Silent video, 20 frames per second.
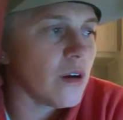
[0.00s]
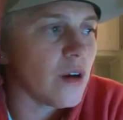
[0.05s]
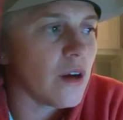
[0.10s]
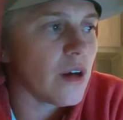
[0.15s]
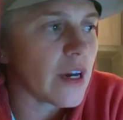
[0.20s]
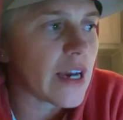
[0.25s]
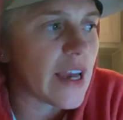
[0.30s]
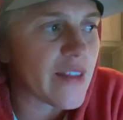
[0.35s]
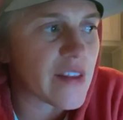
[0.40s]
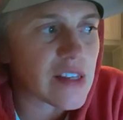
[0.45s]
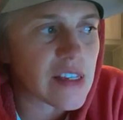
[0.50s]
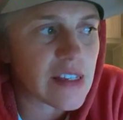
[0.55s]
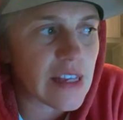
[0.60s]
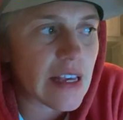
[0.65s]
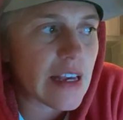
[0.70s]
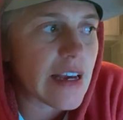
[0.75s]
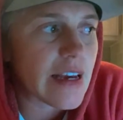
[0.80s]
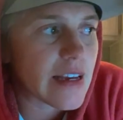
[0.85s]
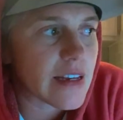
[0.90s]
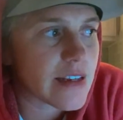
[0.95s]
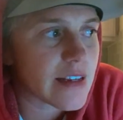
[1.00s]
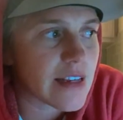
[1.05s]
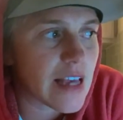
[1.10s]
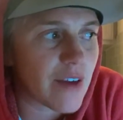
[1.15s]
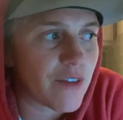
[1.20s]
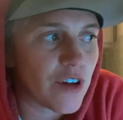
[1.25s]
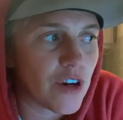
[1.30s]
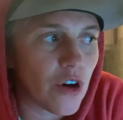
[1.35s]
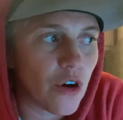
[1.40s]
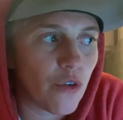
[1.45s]
Again, this is a
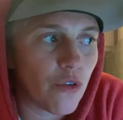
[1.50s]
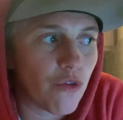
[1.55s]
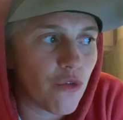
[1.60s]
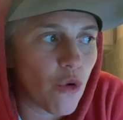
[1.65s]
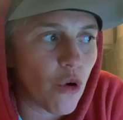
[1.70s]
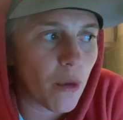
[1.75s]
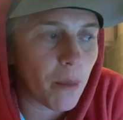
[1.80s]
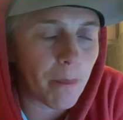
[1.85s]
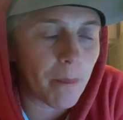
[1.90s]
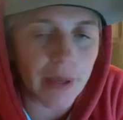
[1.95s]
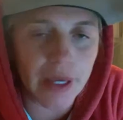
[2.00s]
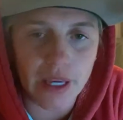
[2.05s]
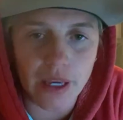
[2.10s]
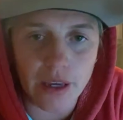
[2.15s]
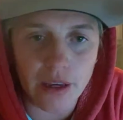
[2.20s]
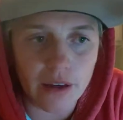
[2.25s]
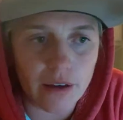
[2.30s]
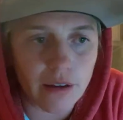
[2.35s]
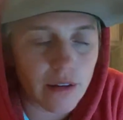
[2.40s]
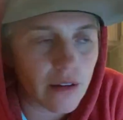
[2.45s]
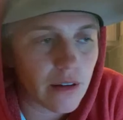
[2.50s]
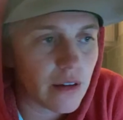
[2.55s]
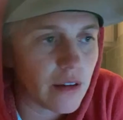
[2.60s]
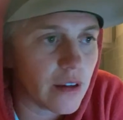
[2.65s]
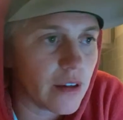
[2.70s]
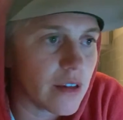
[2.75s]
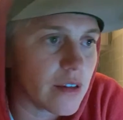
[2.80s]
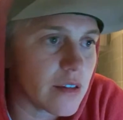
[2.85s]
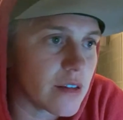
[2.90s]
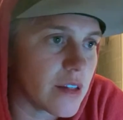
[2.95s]
704B
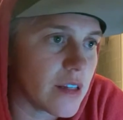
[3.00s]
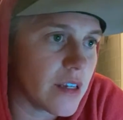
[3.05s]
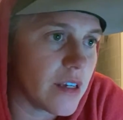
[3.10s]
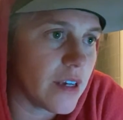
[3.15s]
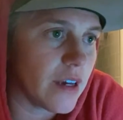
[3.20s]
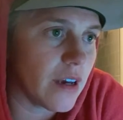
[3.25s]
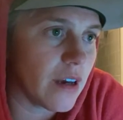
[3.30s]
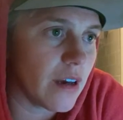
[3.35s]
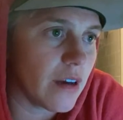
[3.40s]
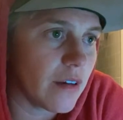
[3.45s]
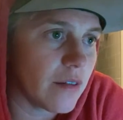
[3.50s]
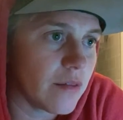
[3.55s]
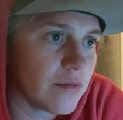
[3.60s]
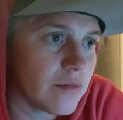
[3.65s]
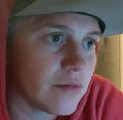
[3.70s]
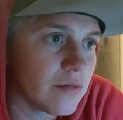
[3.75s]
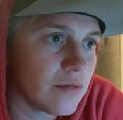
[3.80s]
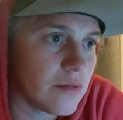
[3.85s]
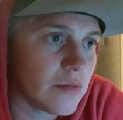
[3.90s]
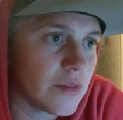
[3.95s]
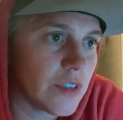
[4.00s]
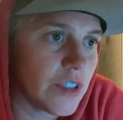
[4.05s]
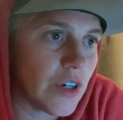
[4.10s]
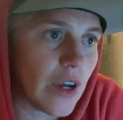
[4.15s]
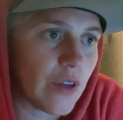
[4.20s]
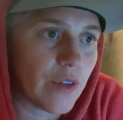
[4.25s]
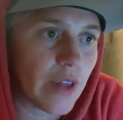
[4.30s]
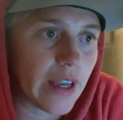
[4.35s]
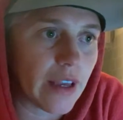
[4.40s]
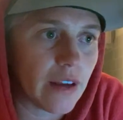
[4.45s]
is the,
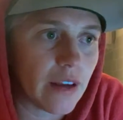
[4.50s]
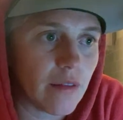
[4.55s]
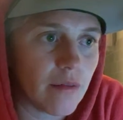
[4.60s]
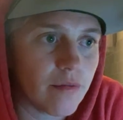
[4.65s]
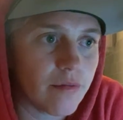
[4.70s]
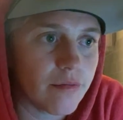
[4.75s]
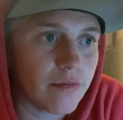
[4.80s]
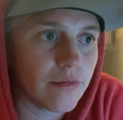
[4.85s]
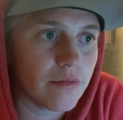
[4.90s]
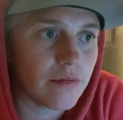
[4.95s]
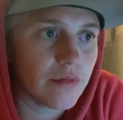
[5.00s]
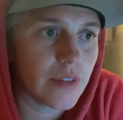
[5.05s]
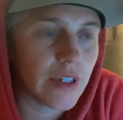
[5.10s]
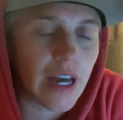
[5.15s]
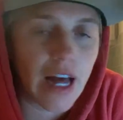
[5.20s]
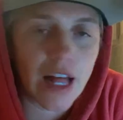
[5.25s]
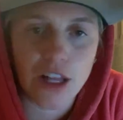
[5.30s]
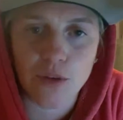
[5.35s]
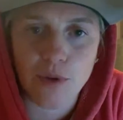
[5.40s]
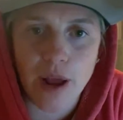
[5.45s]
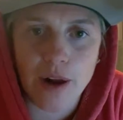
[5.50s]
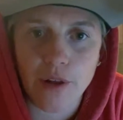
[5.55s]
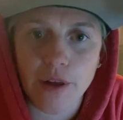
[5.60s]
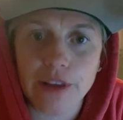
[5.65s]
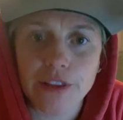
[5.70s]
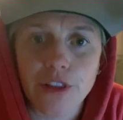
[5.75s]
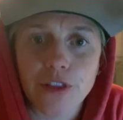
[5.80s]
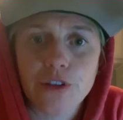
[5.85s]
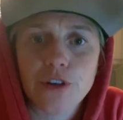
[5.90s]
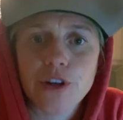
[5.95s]
in like Colorado,
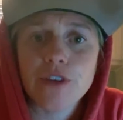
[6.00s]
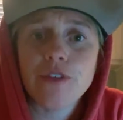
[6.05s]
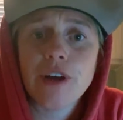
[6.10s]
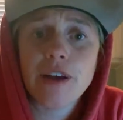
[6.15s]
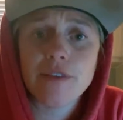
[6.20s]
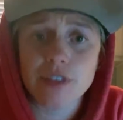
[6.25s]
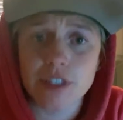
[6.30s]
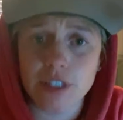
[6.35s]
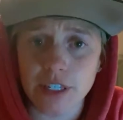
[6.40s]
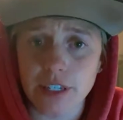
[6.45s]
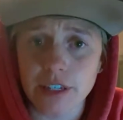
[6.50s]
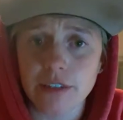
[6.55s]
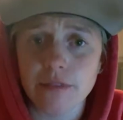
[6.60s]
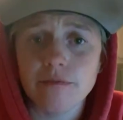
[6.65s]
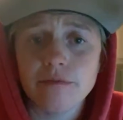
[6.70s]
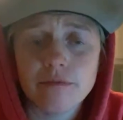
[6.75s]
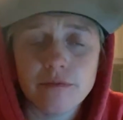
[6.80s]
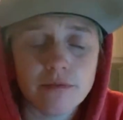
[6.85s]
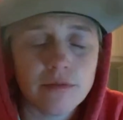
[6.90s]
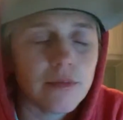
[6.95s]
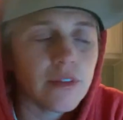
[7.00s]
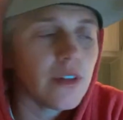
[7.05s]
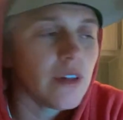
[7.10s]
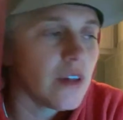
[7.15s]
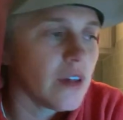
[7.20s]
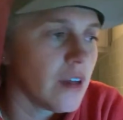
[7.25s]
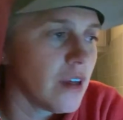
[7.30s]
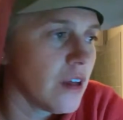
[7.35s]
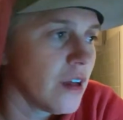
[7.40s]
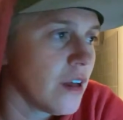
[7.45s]
like the 35C.
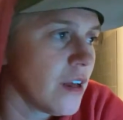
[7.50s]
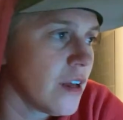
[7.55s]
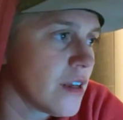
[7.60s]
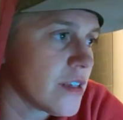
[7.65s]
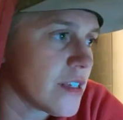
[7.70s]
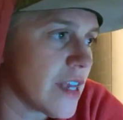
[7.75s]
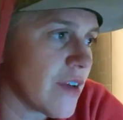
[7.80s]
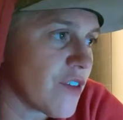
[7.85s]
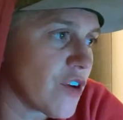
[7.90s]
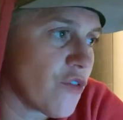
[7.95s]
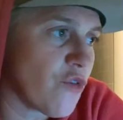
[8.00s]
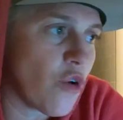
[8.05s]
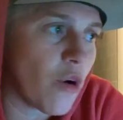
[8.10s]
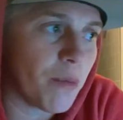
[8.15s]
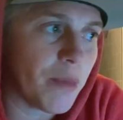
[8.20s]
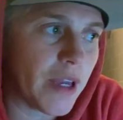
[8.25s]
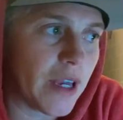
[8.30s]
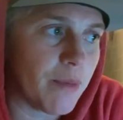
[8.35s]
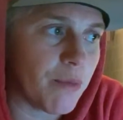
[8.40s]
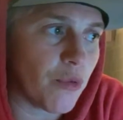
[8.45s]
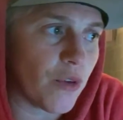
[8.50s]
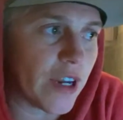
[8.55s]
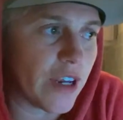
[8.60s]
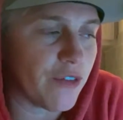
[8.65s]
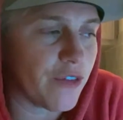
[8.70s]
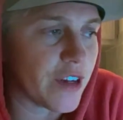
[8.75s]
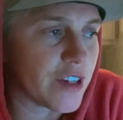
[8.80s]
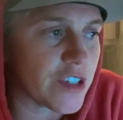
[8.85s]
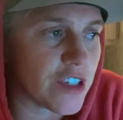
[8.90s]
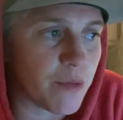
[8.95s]
704B,
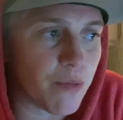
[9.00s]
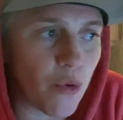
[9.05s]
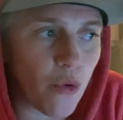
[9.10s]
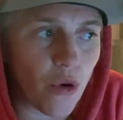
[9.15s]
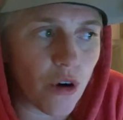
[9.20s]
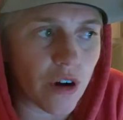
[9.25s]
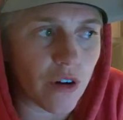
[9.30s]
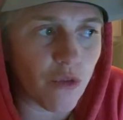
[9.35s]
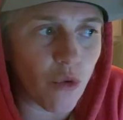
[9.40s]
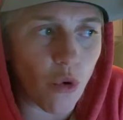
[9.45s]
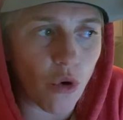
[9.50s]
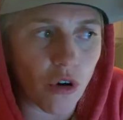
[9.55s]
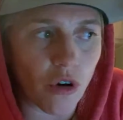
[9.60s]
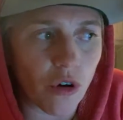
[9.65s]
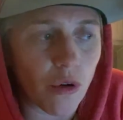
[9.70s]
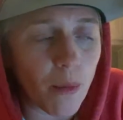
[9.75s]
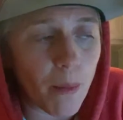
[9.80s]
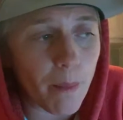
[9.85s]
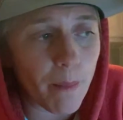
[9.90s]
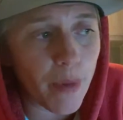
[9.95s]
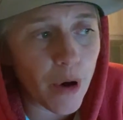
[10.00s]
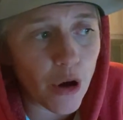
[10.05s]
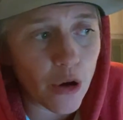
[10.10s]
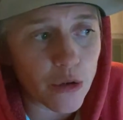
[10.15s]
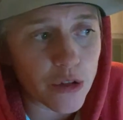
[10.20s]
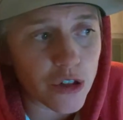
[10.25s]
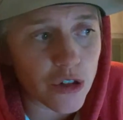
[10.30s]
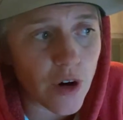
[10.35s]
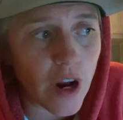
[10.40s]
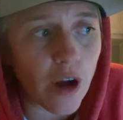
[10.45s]
brief in support of oral
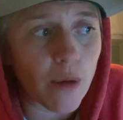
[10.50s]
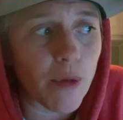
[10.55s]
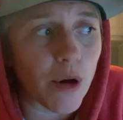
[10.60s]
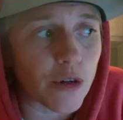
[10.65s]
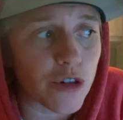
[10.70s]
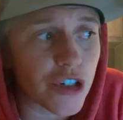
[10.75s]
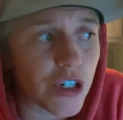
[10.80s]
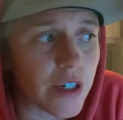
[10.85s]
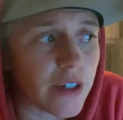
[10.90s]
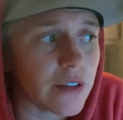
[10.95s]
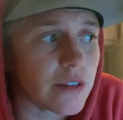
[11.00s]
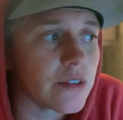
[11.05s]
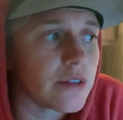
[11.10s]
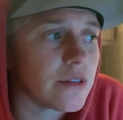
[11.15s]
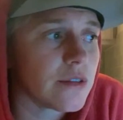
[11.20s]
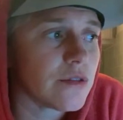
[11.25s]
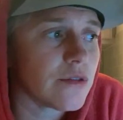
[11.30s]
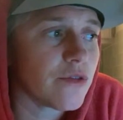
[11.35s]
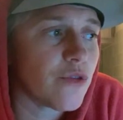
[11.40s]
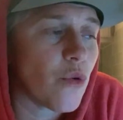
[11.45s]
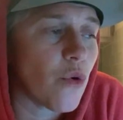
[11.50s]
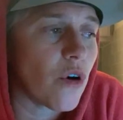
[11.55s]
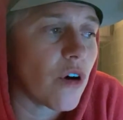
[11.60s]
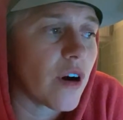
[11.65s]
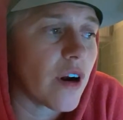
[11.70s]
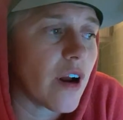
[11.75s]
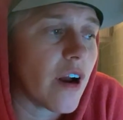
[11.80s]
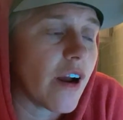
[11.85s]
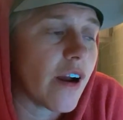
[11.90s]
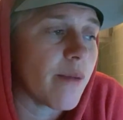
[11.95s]
post-trial motion
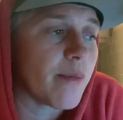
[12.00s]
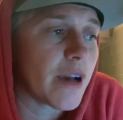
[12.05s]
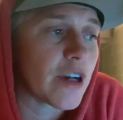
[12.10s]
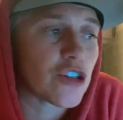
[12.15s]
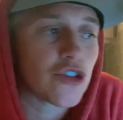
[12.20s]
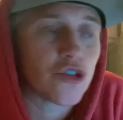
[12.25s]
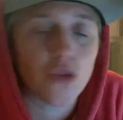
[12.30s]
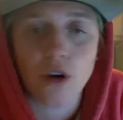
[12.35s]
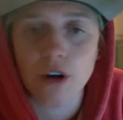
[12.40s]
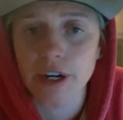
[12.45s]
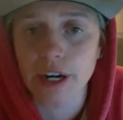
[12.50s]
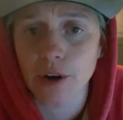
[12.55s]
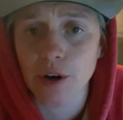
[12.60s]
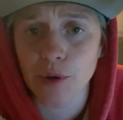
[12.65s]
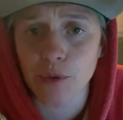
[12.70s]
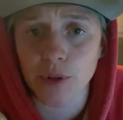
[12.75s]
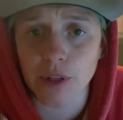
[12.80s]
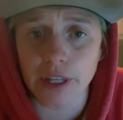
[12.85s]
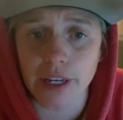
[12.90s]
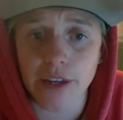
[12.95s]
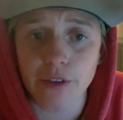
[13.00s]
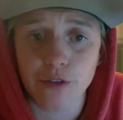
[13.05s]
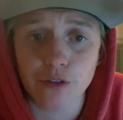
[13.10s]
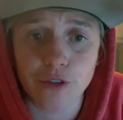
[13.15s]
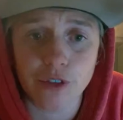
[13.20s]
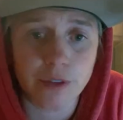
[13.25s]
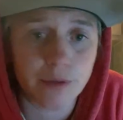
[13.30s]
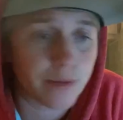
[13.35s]
for extraordinary relief.